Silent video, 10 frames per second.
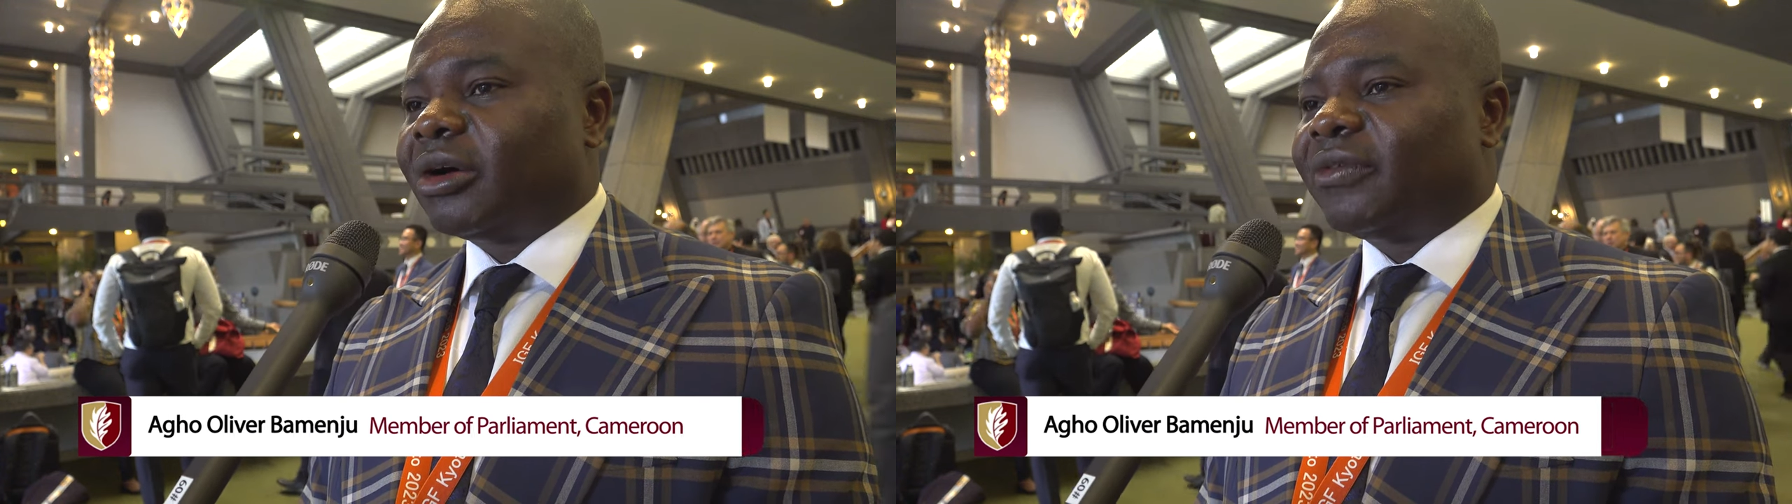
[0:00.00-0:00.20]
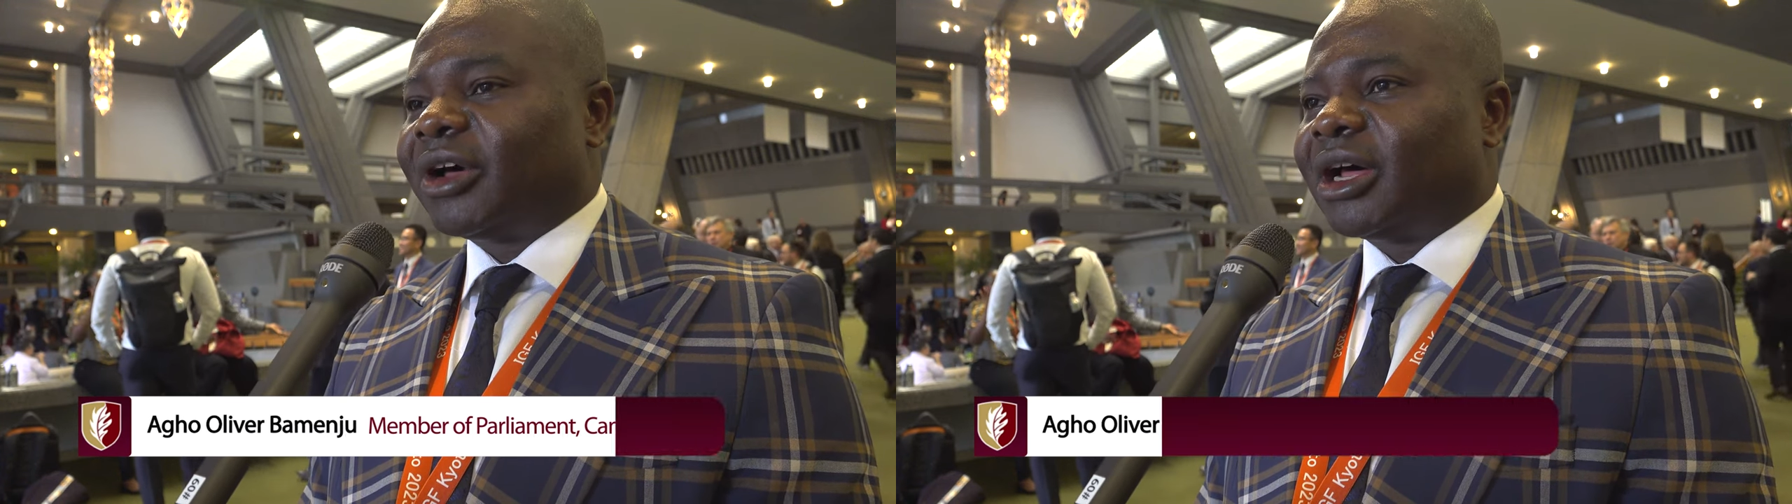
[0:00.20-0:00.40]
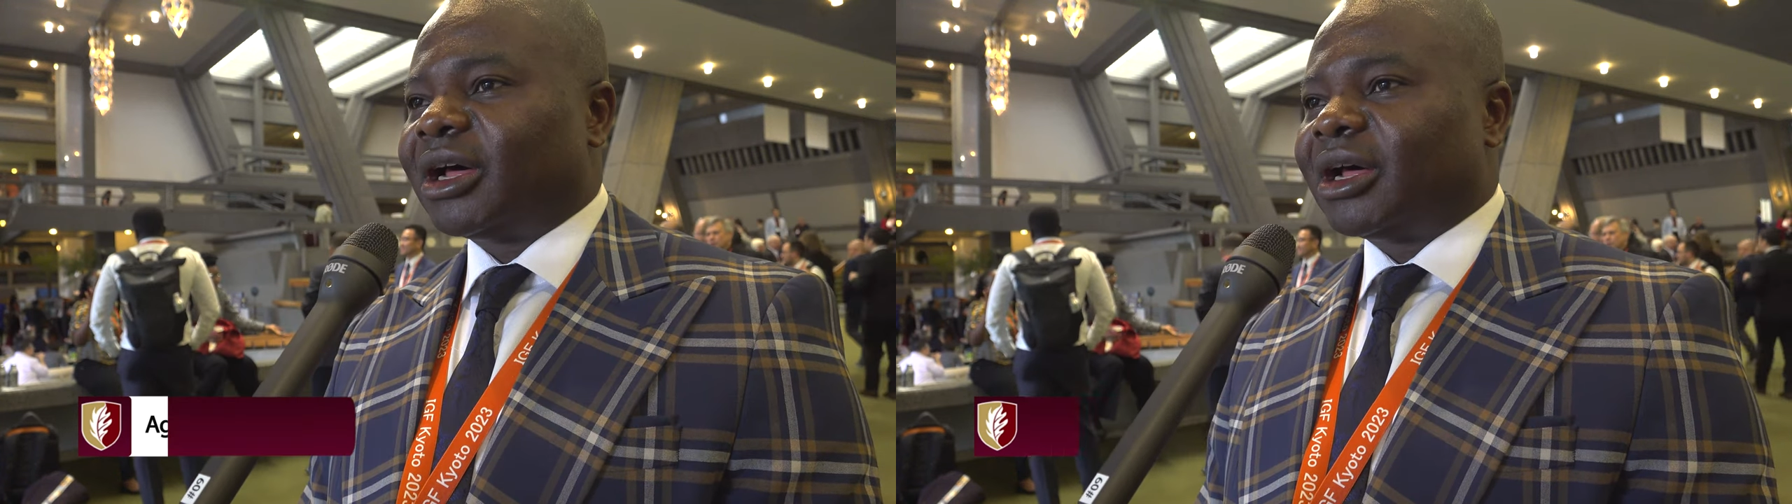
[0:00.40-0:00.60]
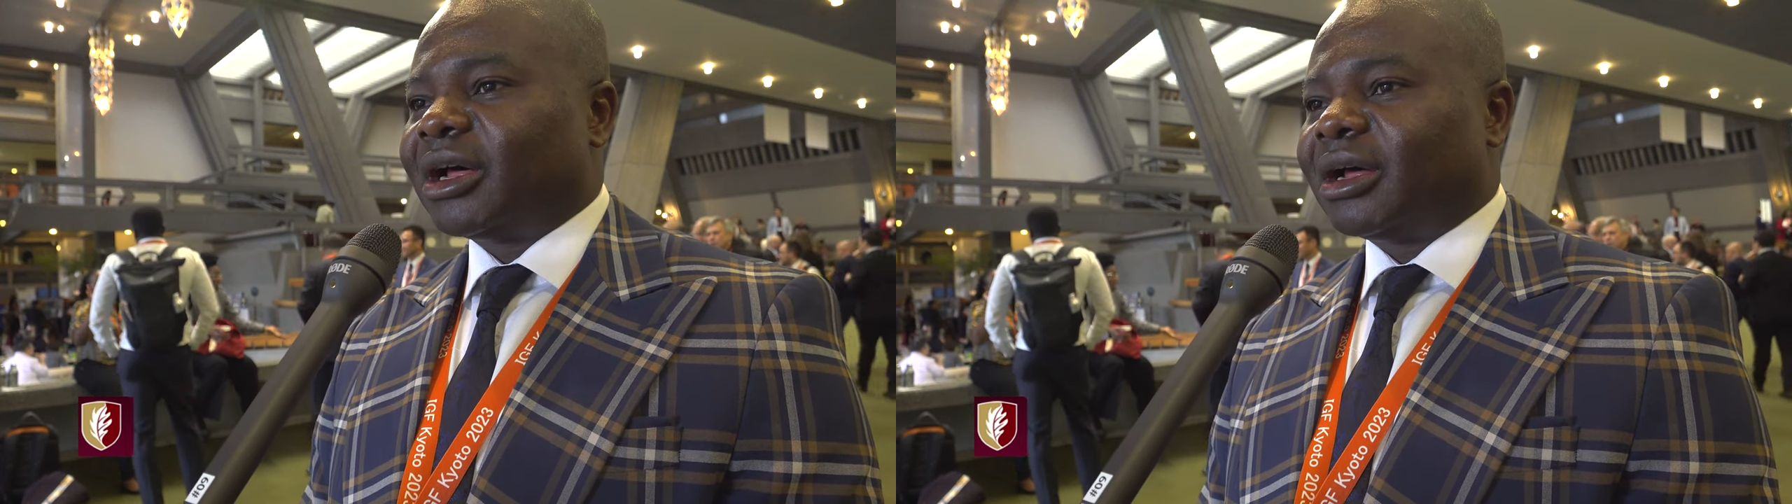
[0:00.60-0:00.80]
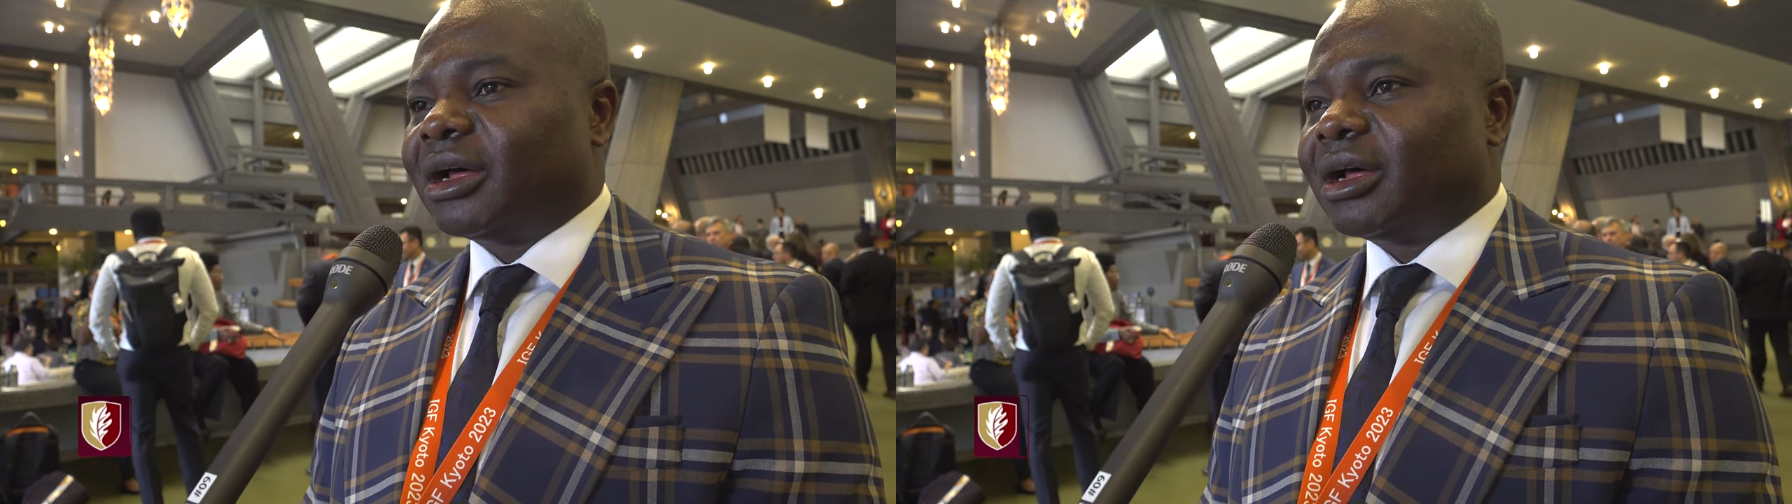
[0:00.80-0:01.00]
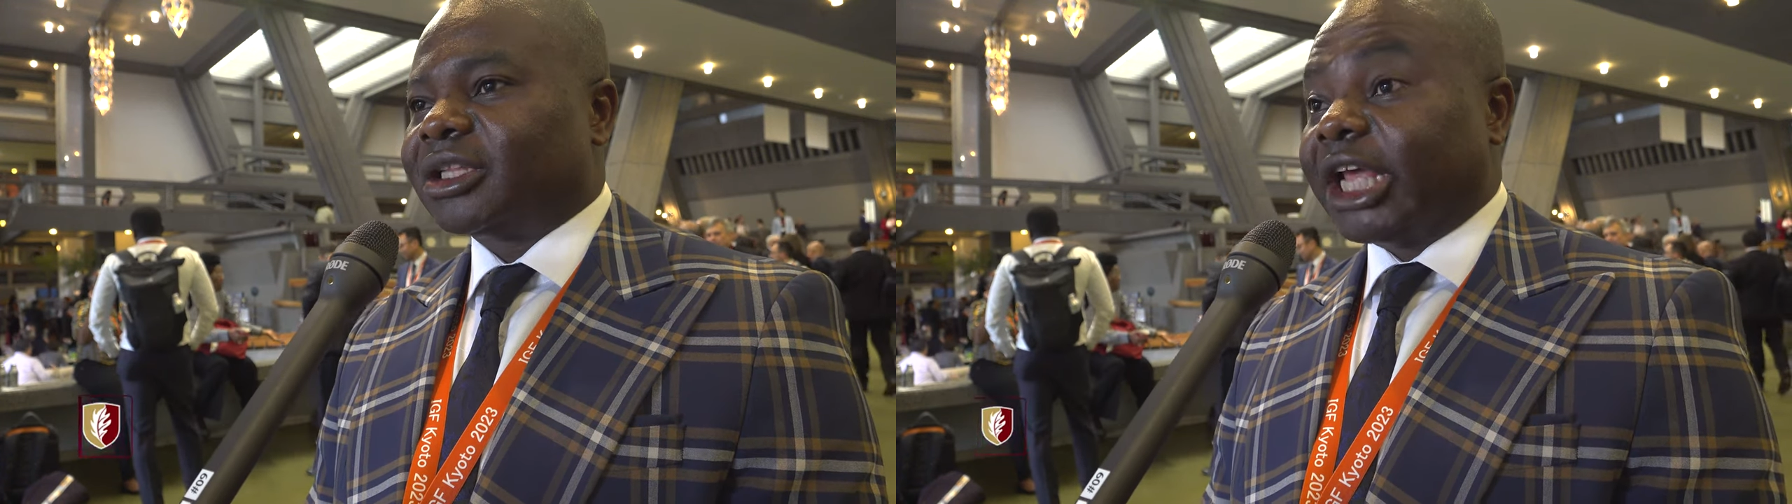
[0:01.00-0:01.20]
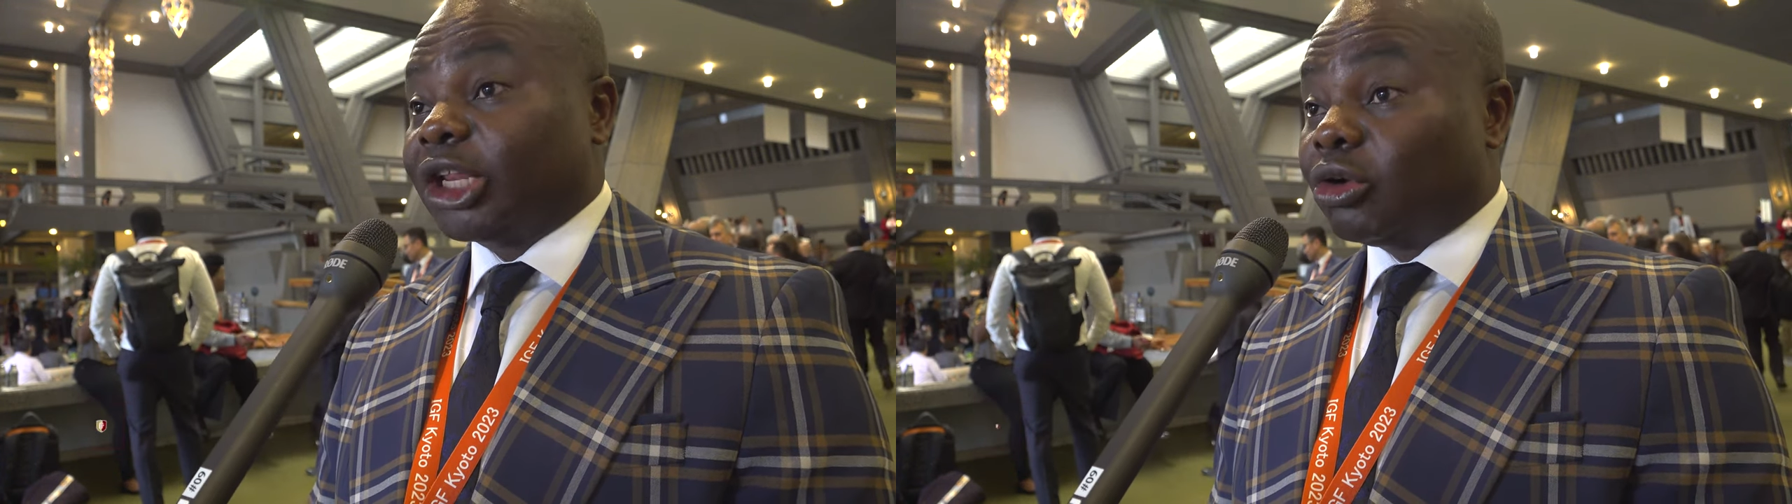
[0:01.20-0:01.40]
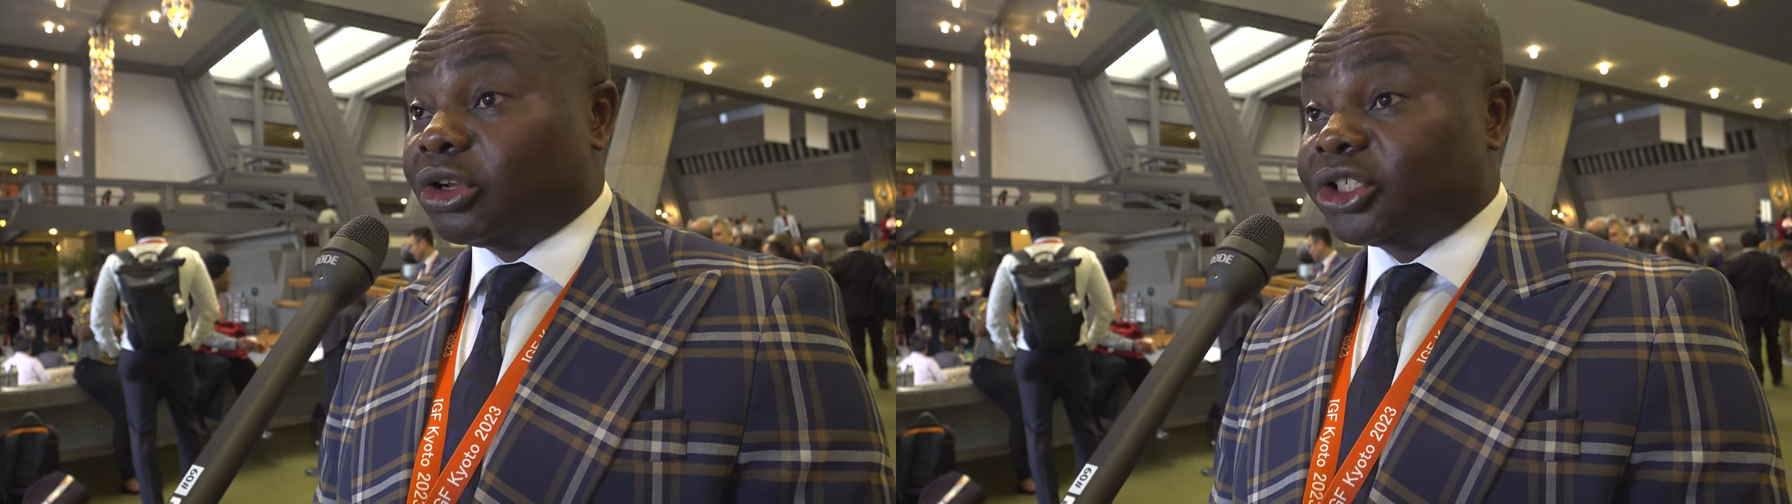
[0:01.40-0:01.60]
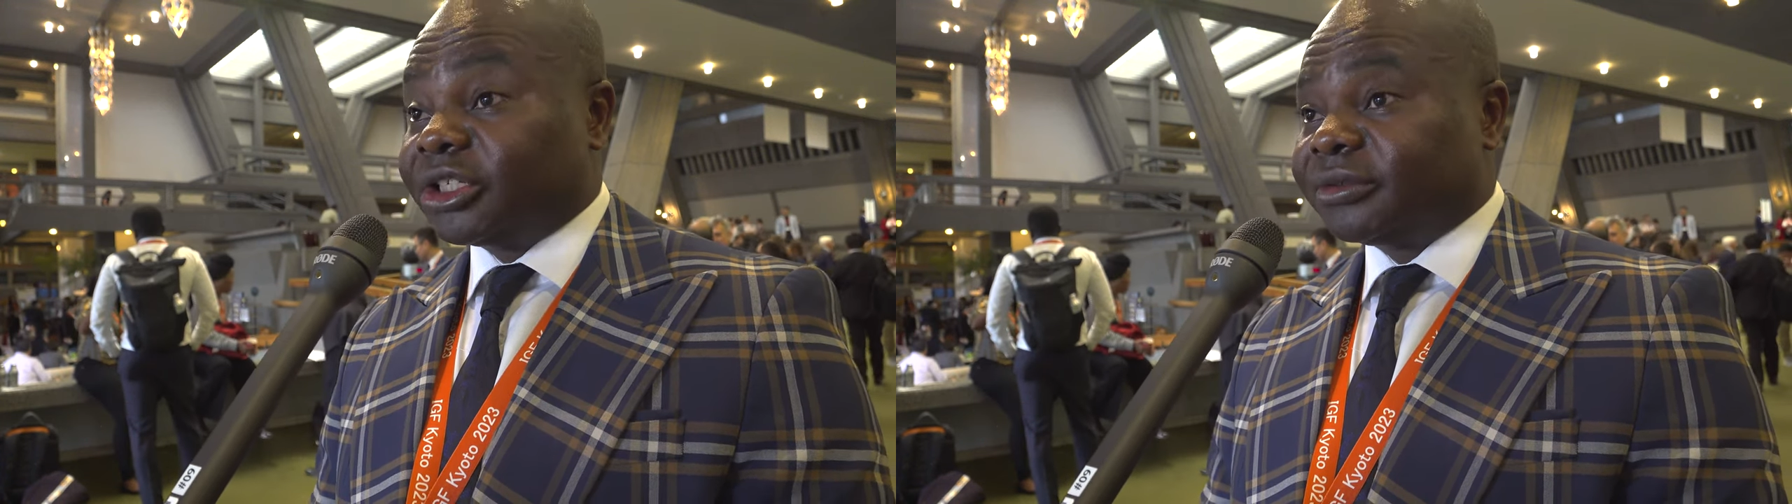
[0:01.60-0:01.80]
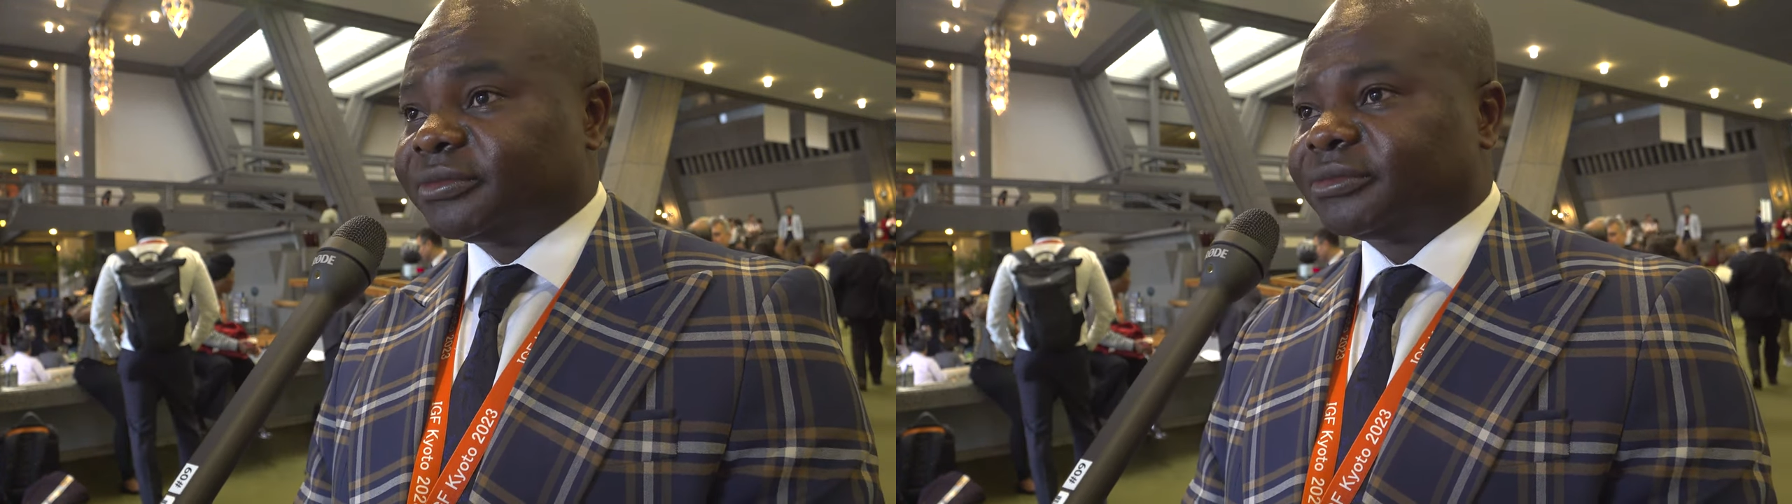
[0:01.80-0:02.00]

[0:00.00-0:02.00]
of uh, technology,